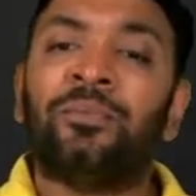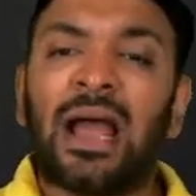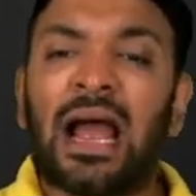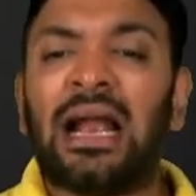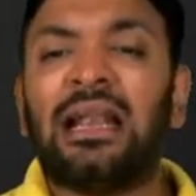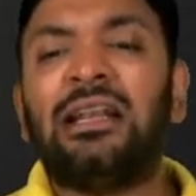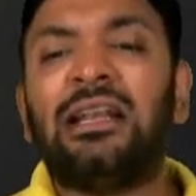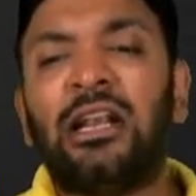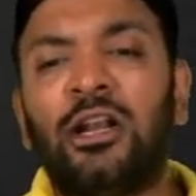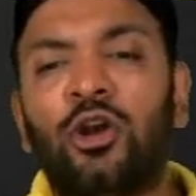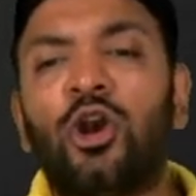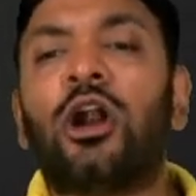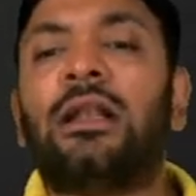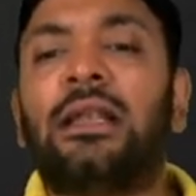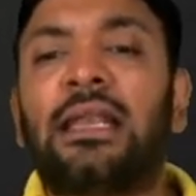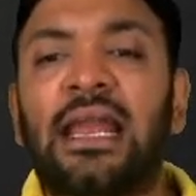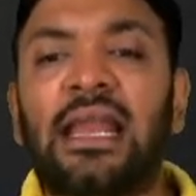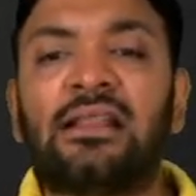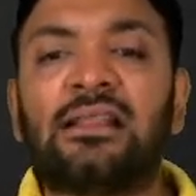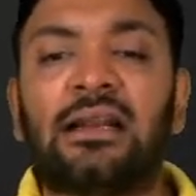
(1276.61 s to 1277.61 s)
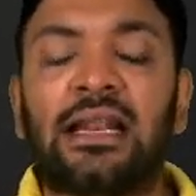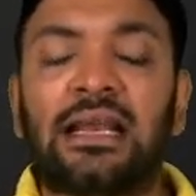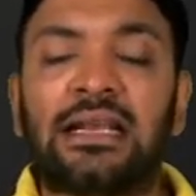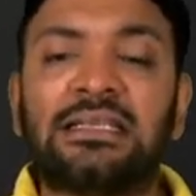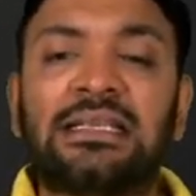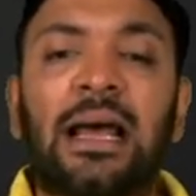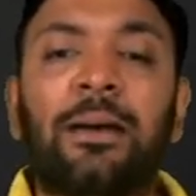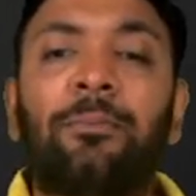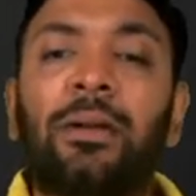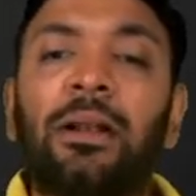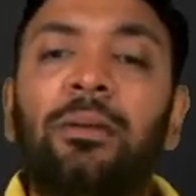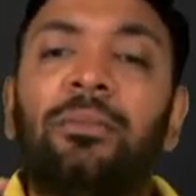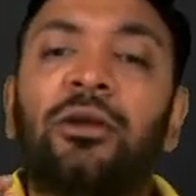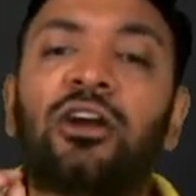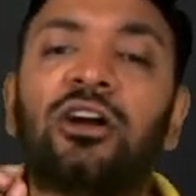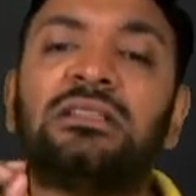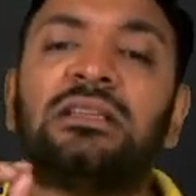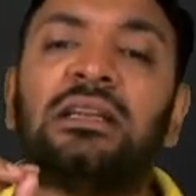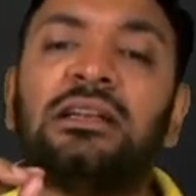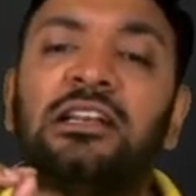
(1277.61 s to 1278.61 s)
I did not take that example
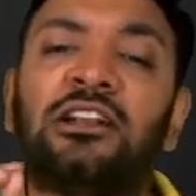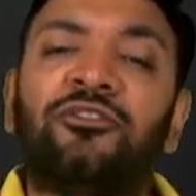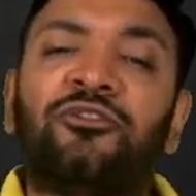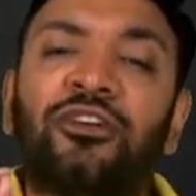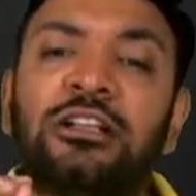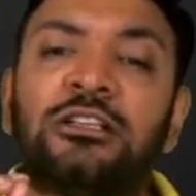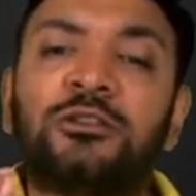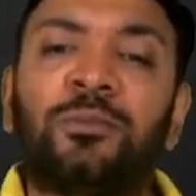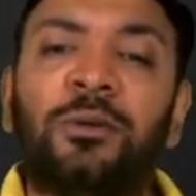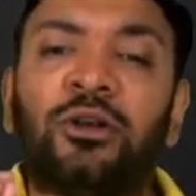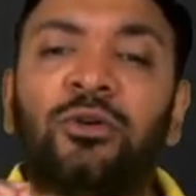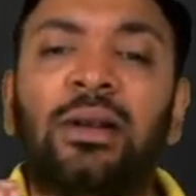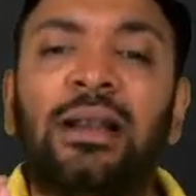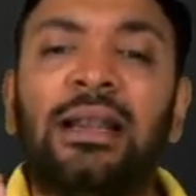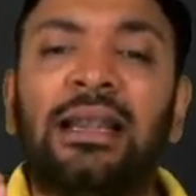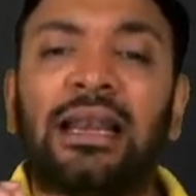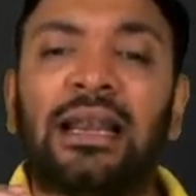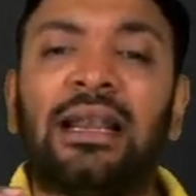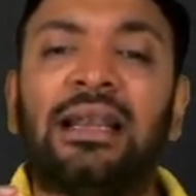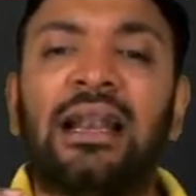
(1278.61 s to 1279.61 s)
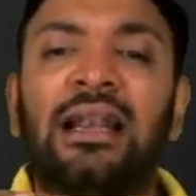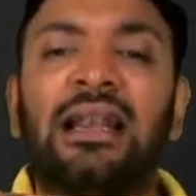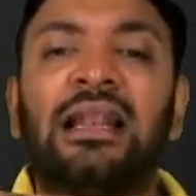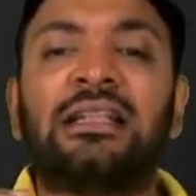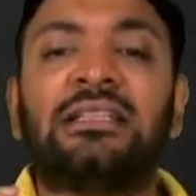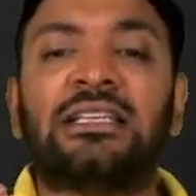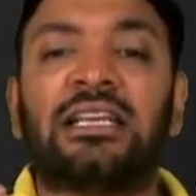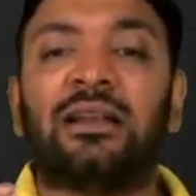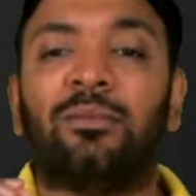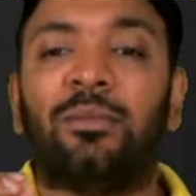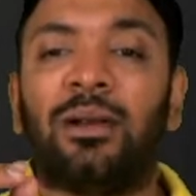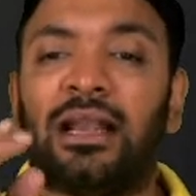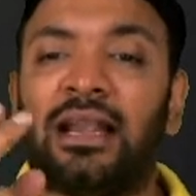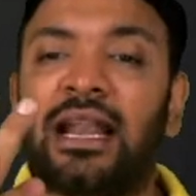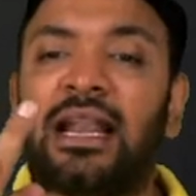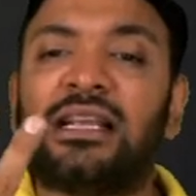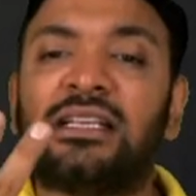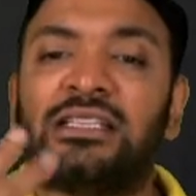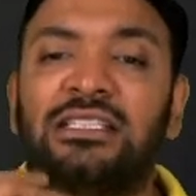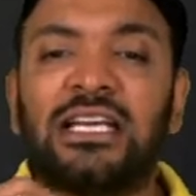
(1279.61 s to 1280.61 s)
because the difference between trade date and settlement
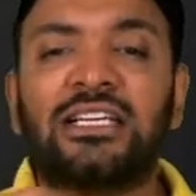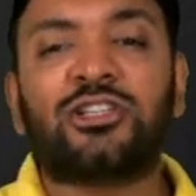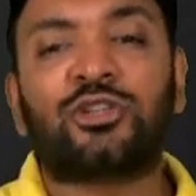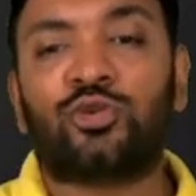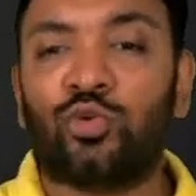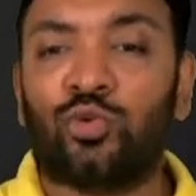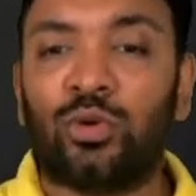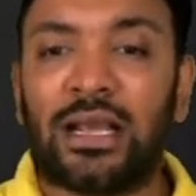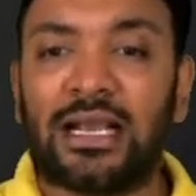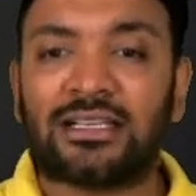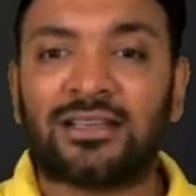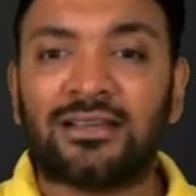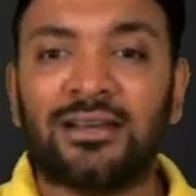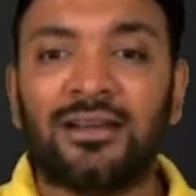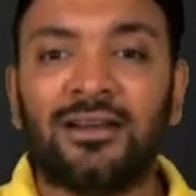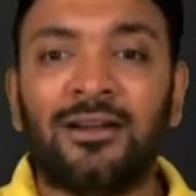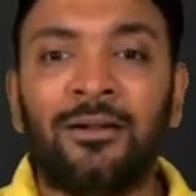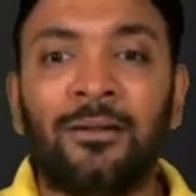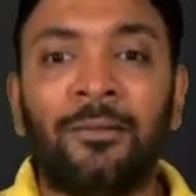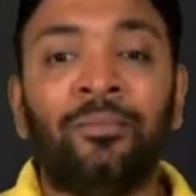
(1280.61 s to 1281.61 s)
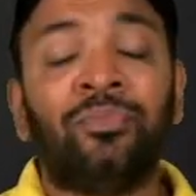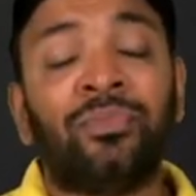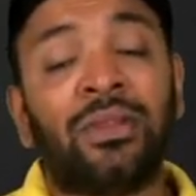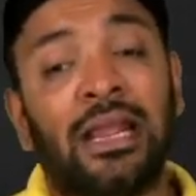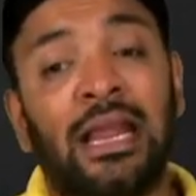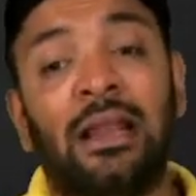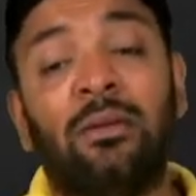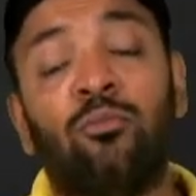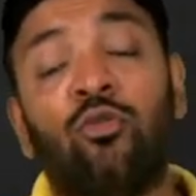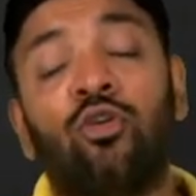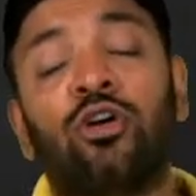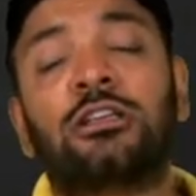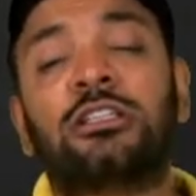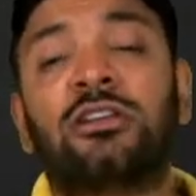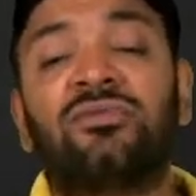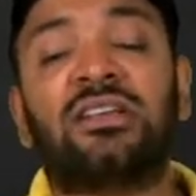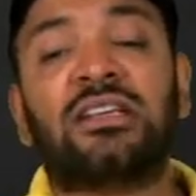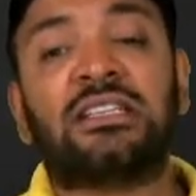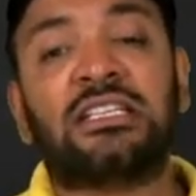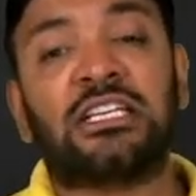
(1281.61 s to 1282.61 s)
date is just 2 days. In most
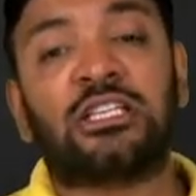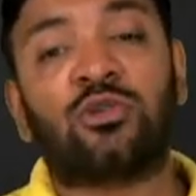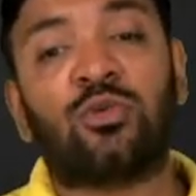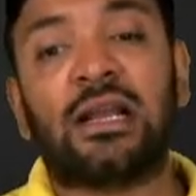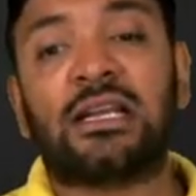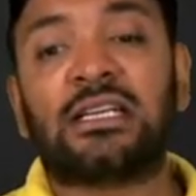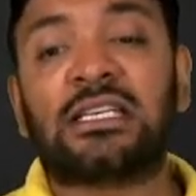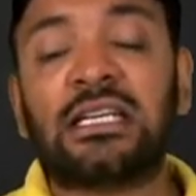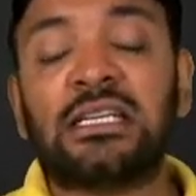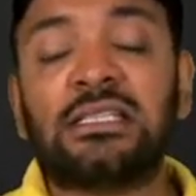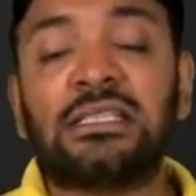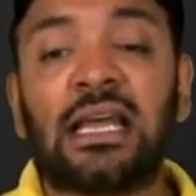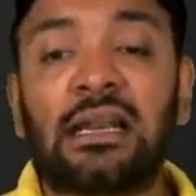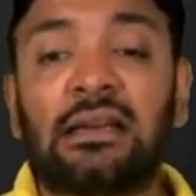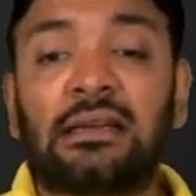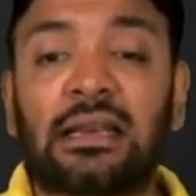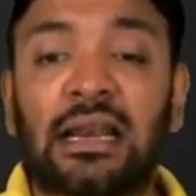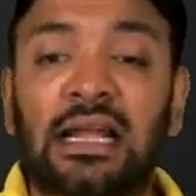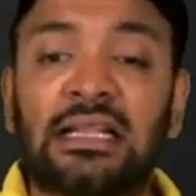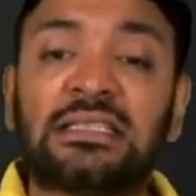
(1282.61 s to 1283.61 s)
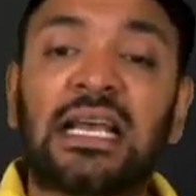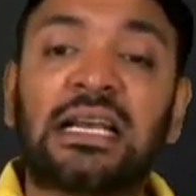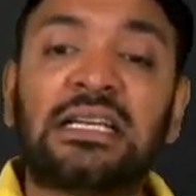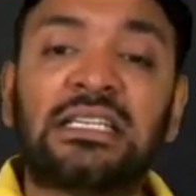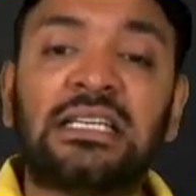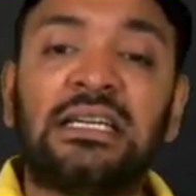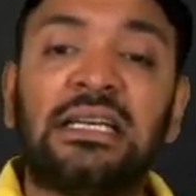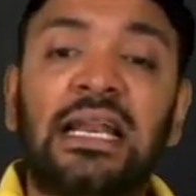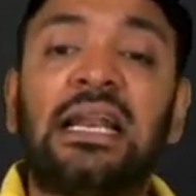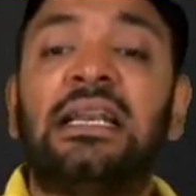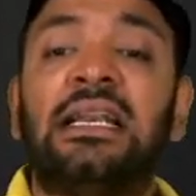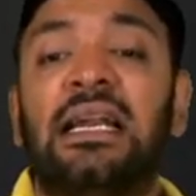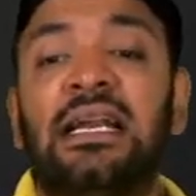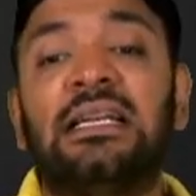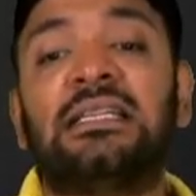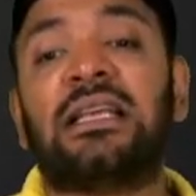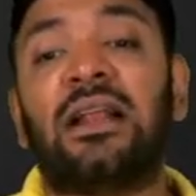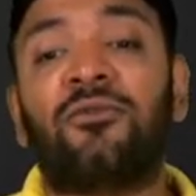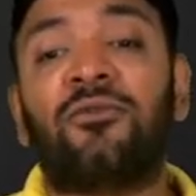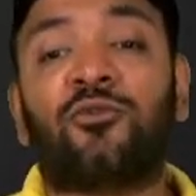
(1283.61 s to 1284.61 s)
of the situations, their transaction date
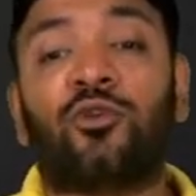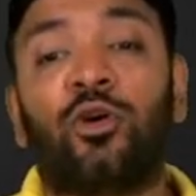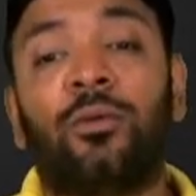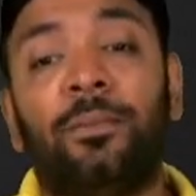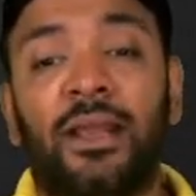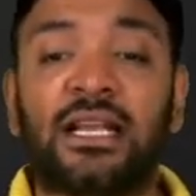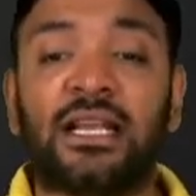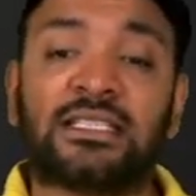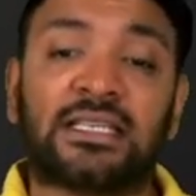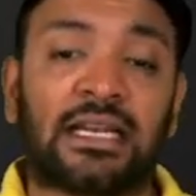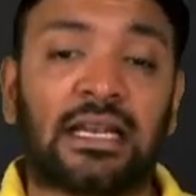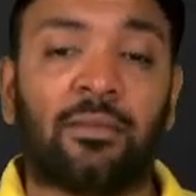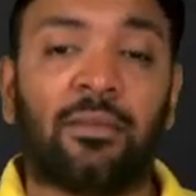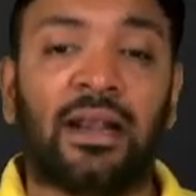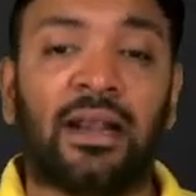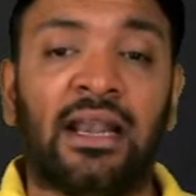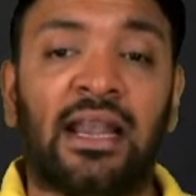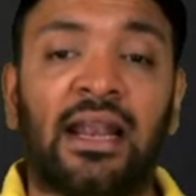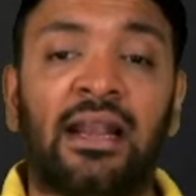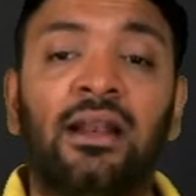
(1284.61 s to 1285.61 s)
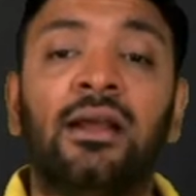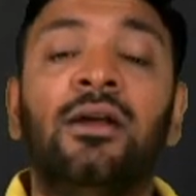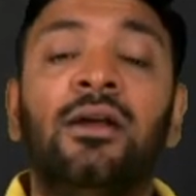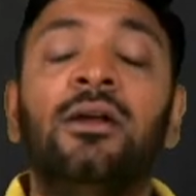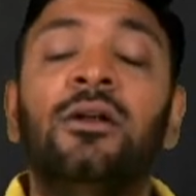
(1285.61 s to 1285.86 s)
itself could be a settlement date.